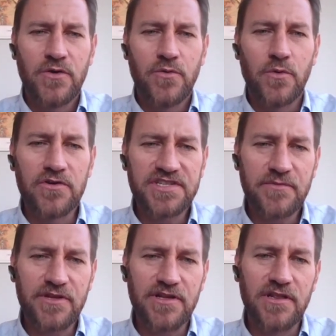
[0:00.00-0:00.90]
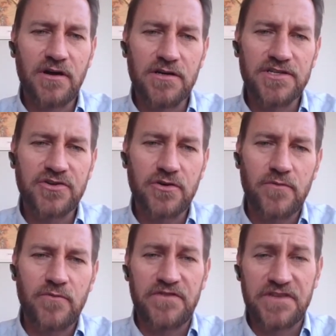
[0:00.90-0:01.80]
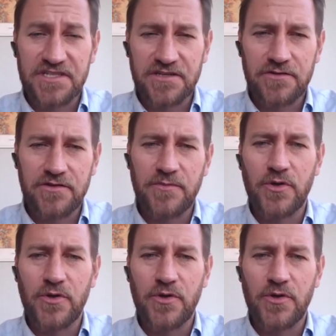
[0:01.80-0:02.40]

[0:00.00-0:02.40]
What are some of the long-term physical,